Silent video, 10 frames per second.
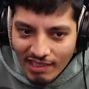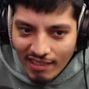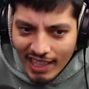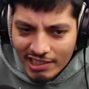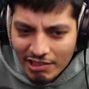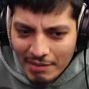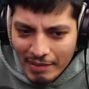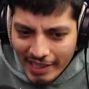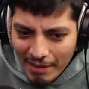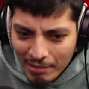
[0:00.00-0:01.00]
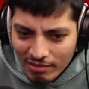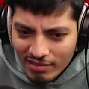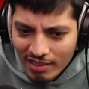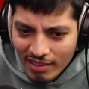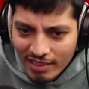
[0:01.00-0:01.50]
Oh, that's creepy, that
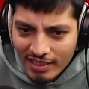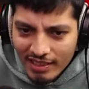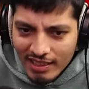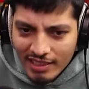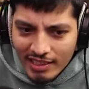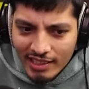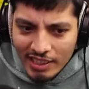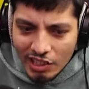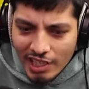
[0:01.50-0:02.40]
man,